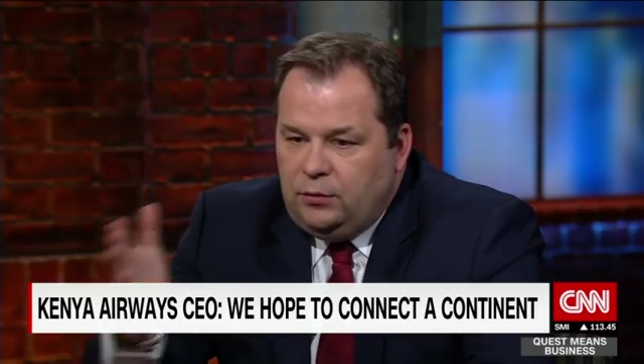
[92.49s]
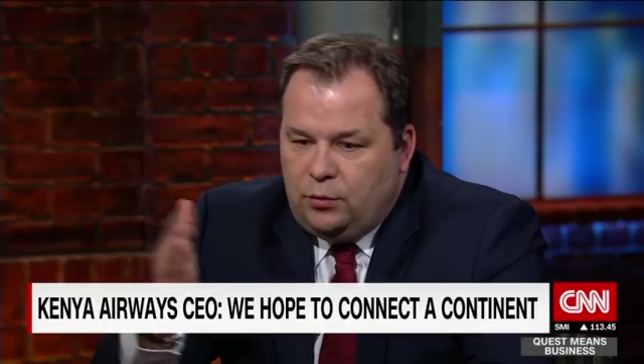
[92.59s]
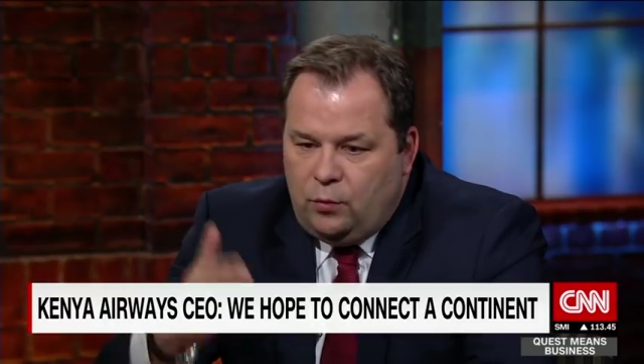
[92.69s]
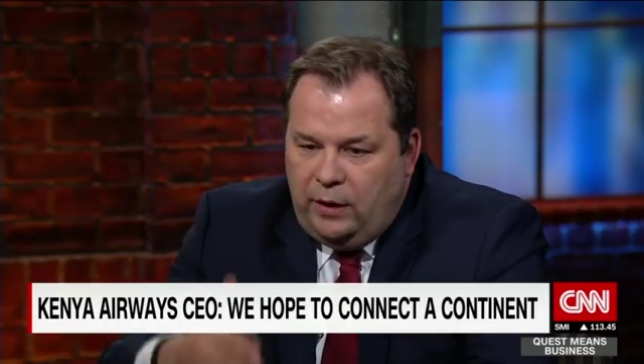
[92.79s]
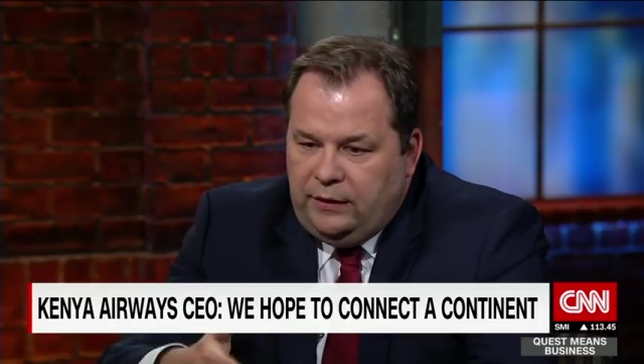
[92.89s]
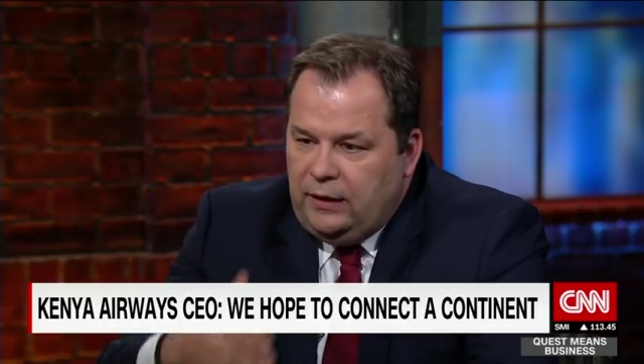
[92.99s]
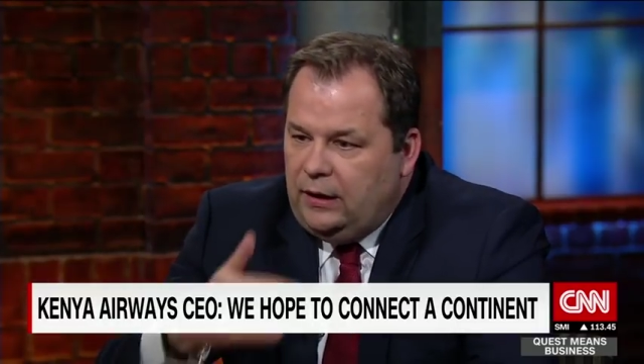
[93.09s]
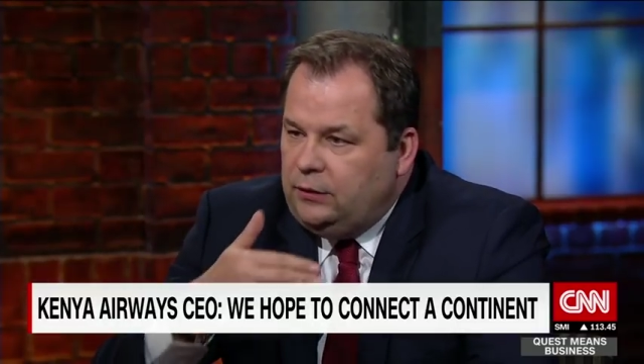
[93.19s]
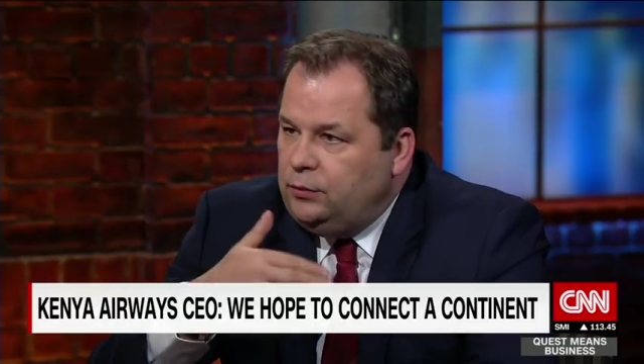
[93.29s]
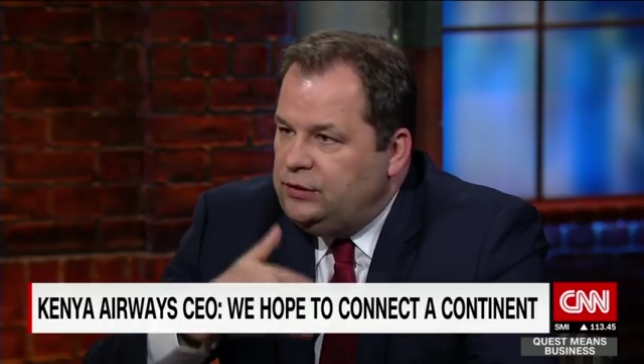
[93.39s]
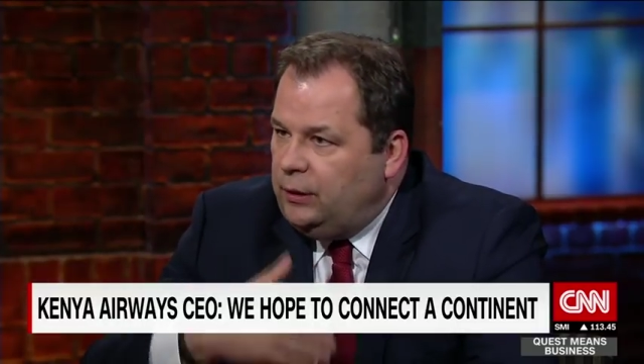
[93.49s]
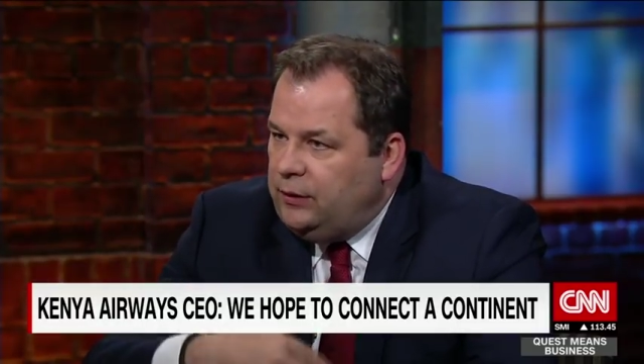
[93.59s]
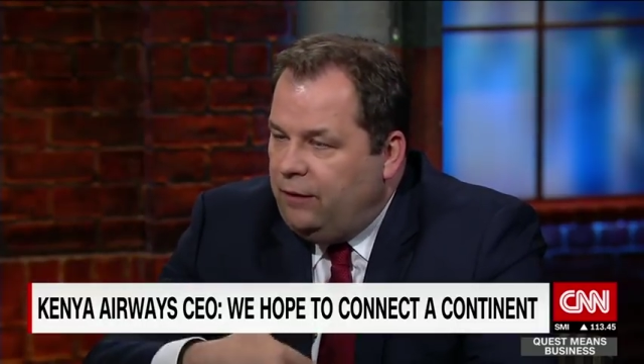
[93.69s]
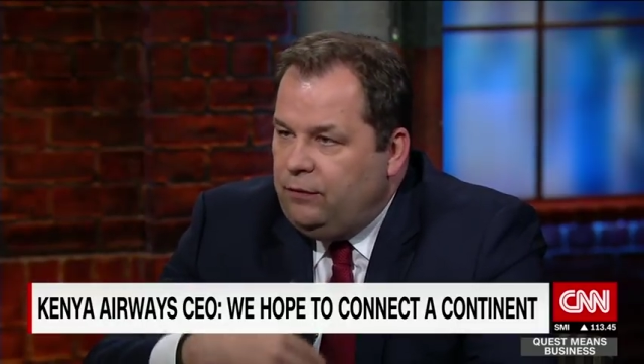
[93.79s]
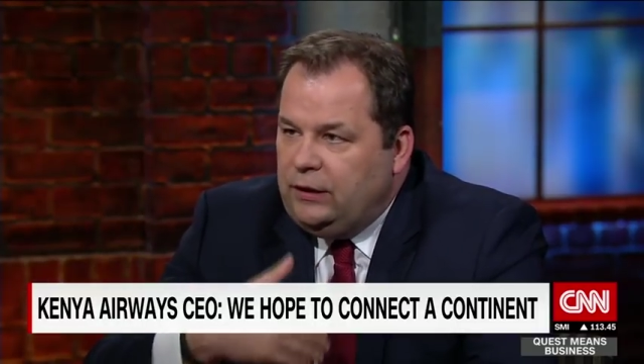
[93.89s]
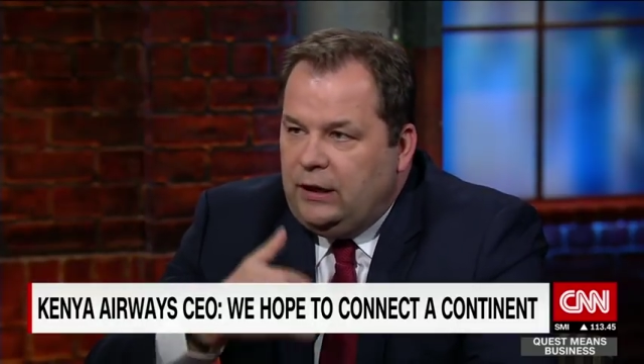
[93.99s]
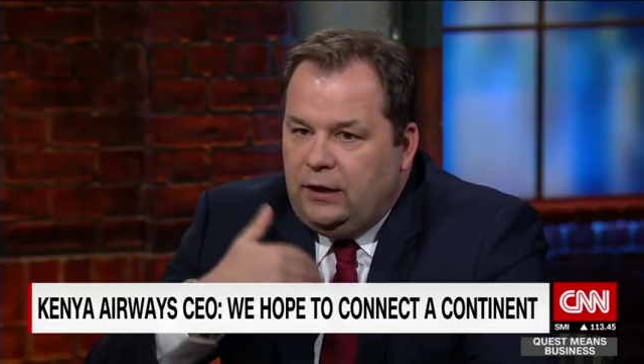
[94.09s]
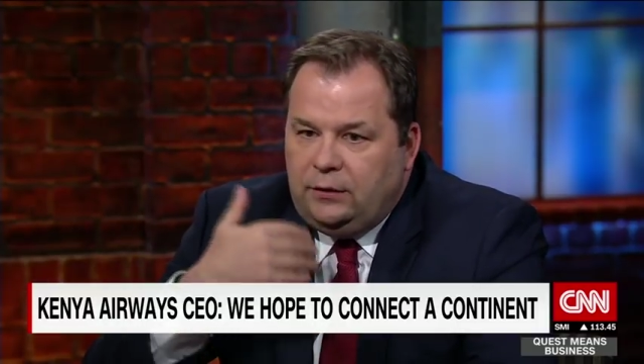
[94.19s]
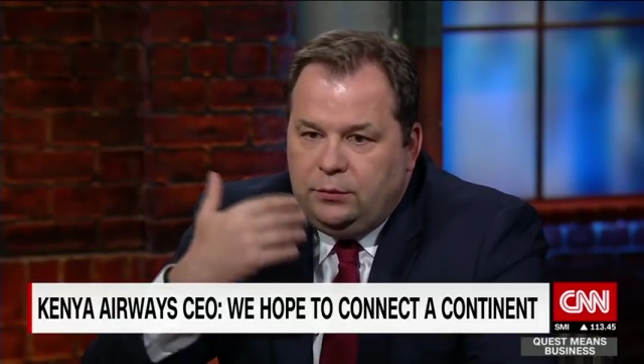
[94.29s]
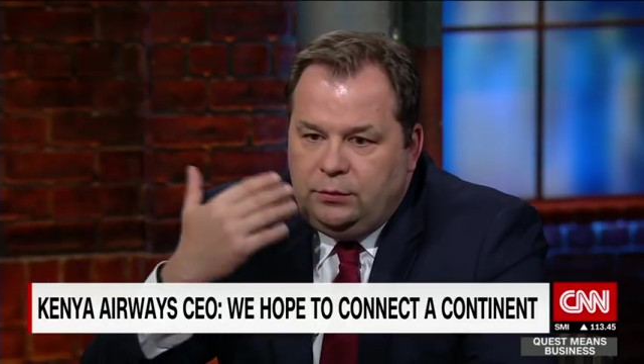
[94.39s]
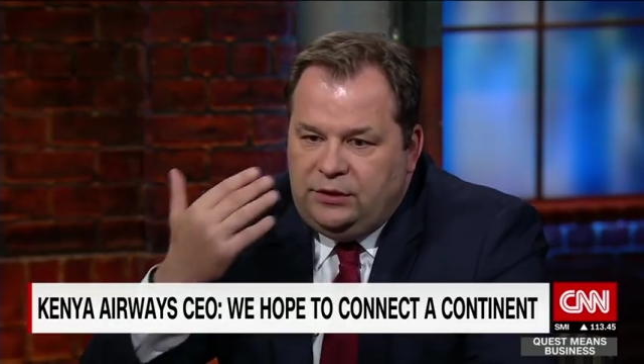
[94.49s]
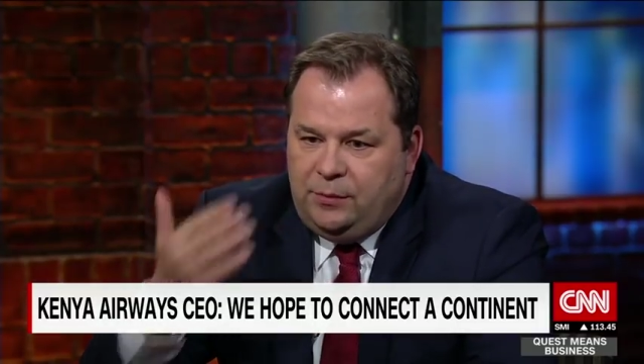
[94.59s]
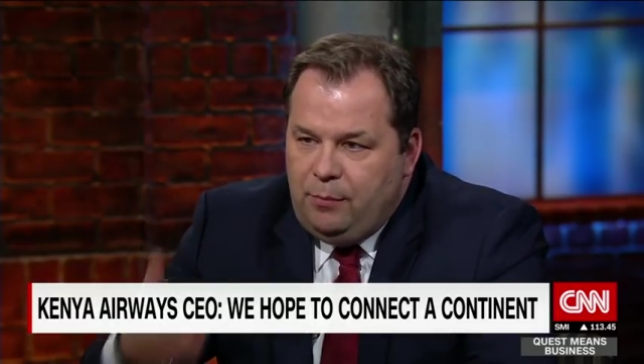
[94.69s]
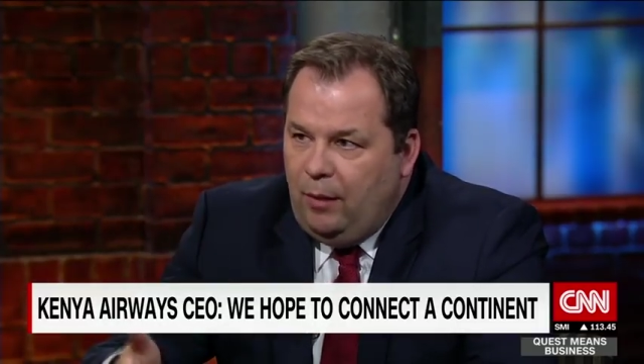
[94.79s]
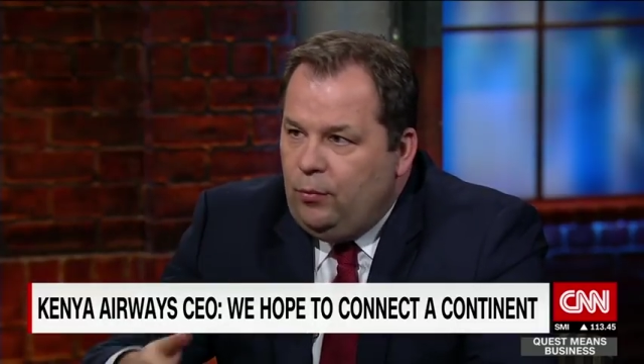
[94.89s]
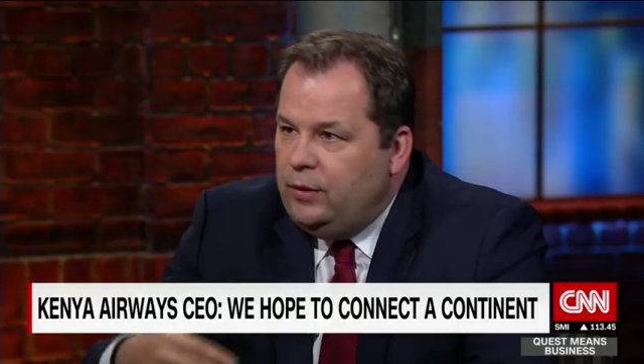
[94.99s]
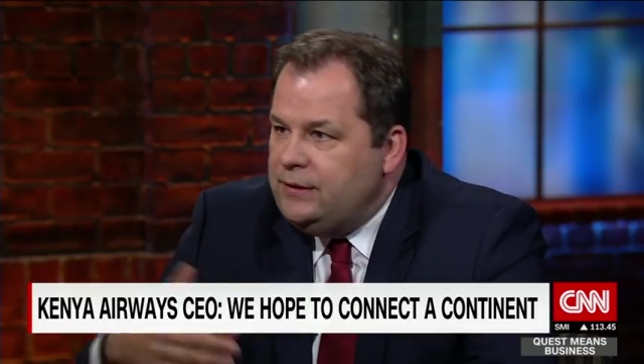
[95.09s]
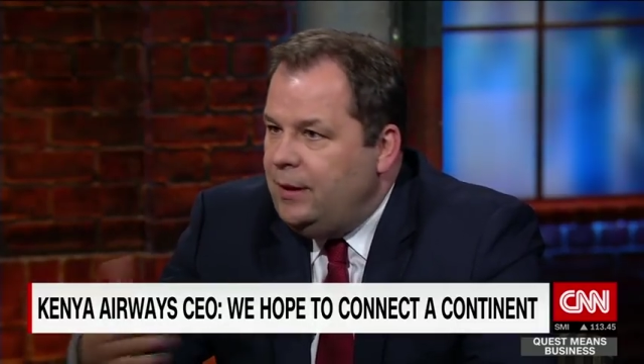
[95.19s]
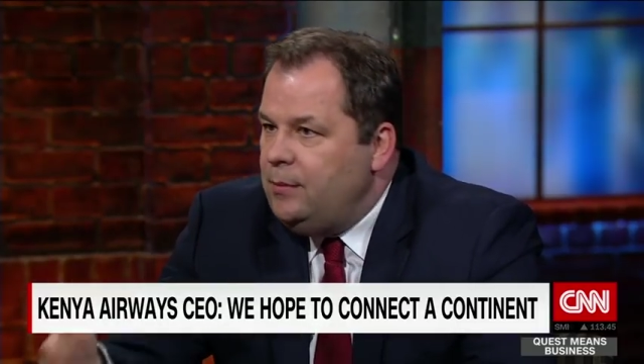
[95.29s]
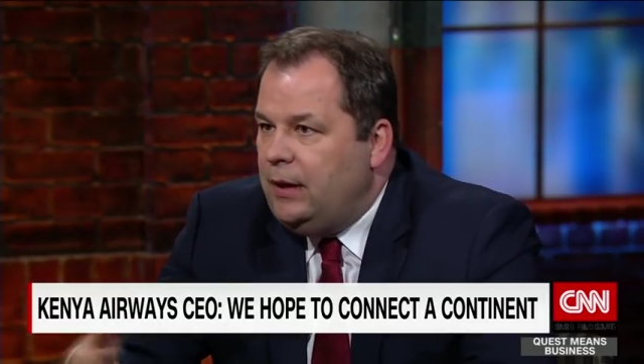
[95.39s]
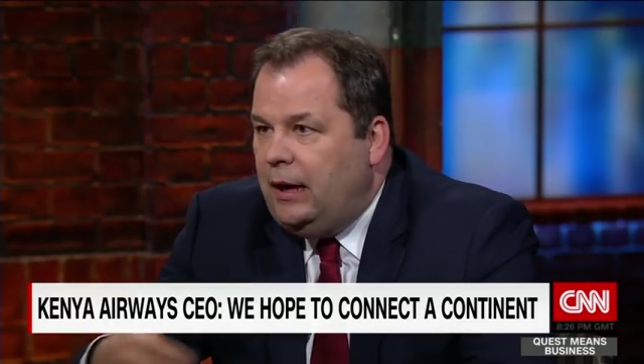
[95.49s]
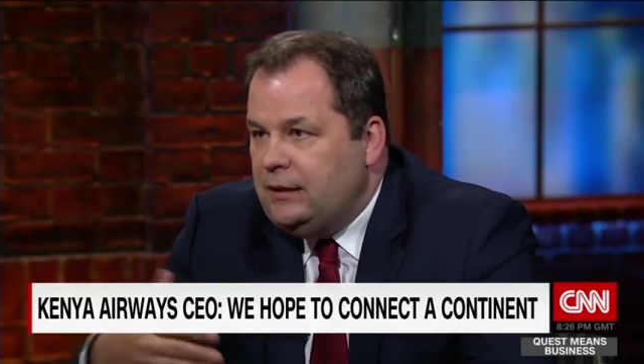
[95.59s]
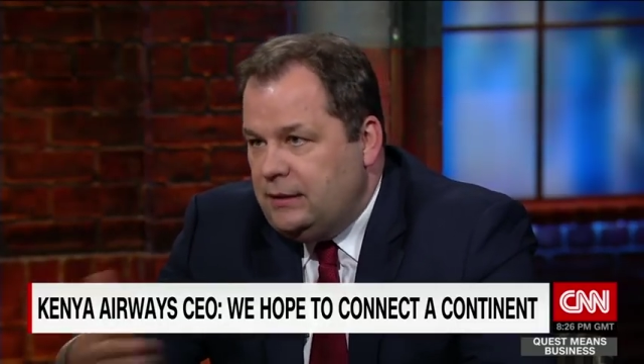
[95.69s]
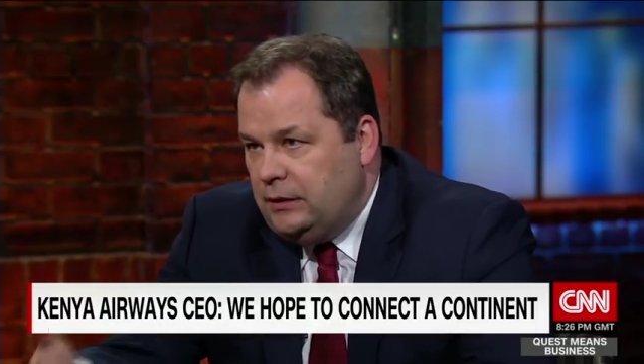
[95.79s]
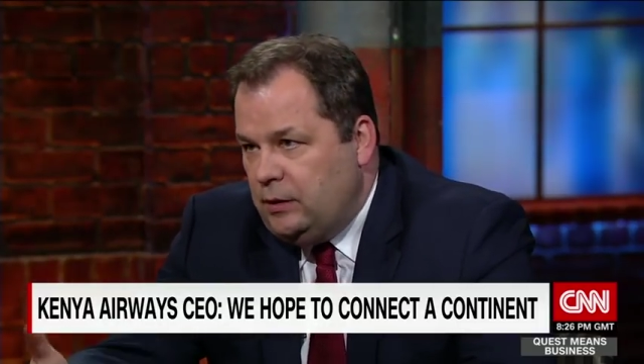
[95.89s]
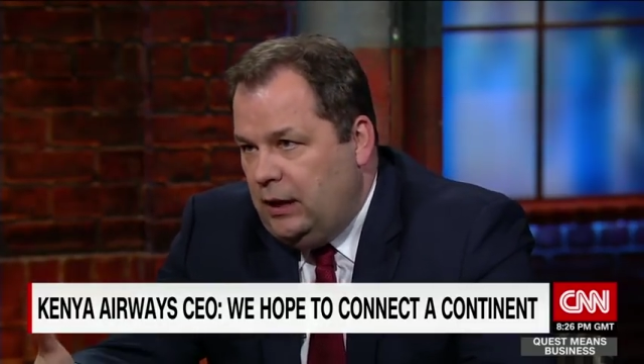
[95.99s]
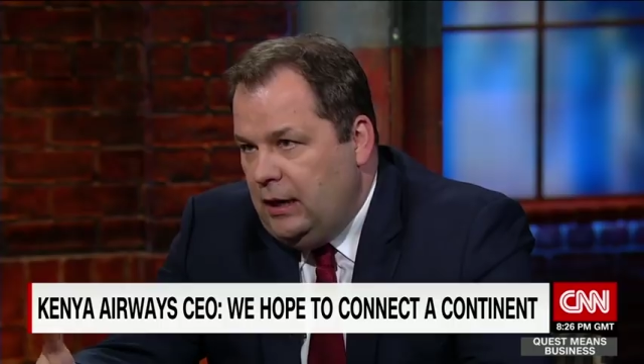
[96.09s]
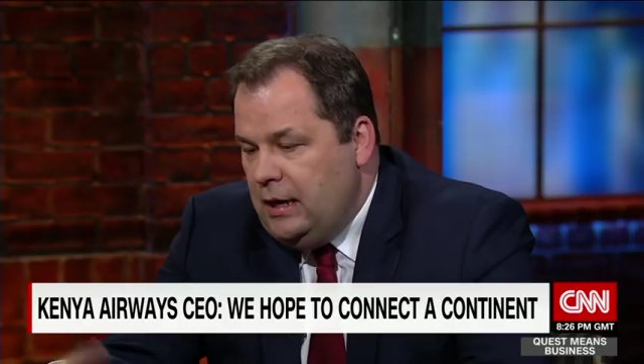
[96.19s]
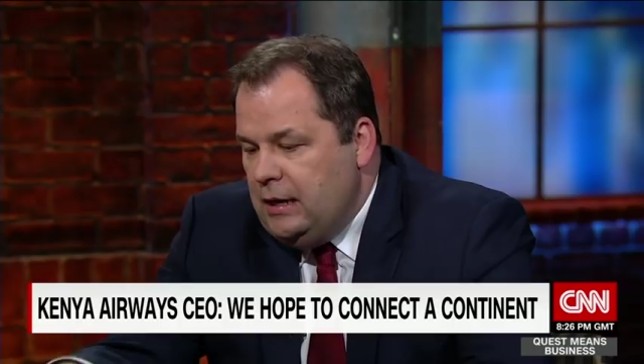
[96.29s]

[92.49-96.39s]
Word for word: to Rwanda to South Africa to Zimbabwe, Zambia, etc.